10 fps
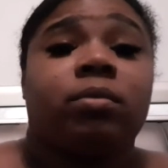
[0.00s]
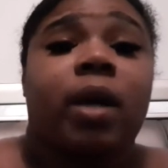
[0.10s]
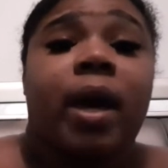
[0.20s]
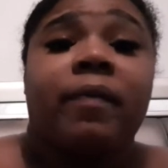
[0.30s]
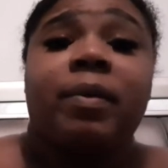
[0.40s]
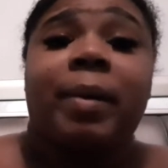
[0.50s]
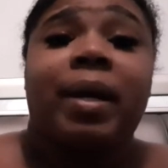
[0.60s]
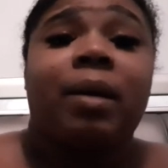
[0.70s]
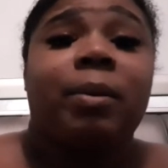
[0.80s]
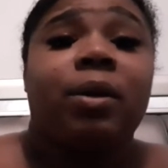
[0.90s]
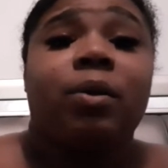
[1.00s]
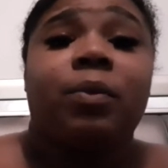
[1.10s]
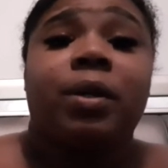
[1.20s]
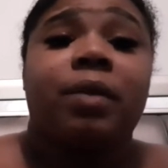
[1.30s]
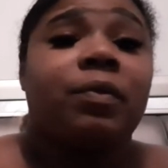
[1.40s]
have the baby or
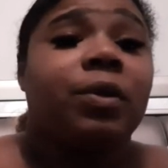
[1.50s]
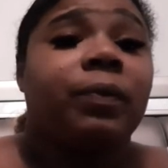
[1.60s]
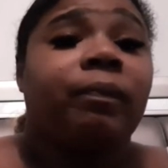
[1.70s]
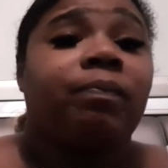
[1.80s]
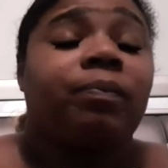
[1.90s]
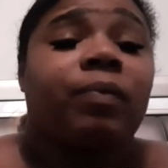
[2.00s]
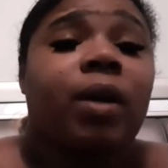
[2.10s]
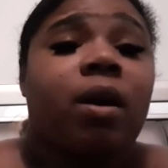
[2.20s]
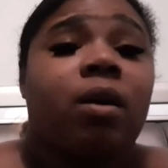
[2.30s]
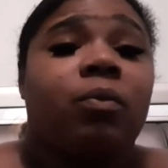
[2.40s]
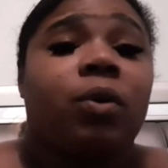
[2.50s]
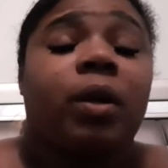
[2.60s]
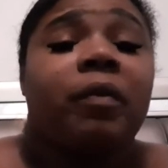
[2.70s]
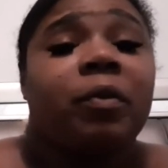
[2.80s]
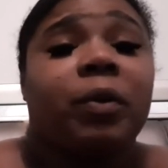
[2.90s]
whatever,
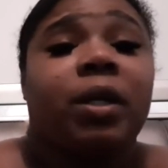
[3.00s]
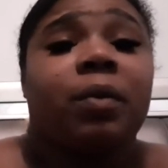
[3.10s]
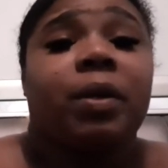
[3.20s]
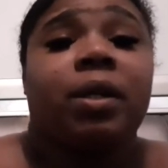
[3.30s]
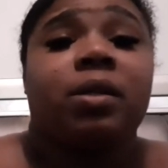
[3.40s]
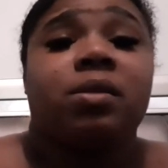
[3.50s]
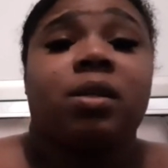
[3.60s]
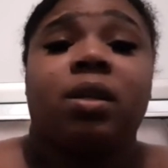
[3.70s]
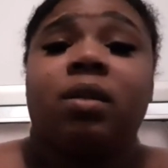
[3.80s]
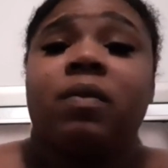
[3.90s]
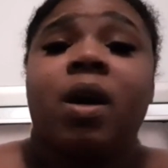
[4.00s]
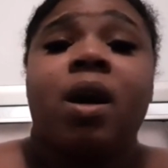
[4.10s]
whenever we get ready to conceive,